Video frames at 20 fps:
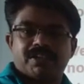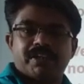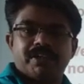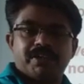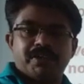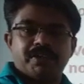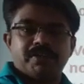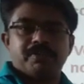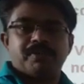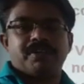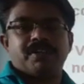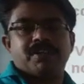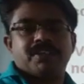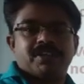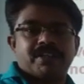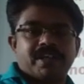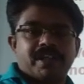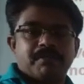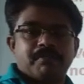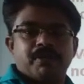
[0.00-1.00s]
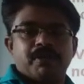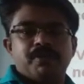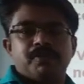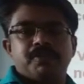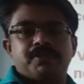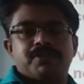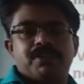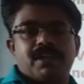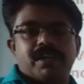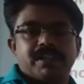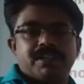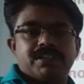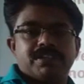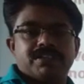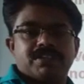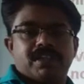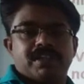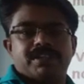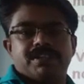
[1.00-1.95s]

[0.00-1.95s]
continuing, it can be used like this.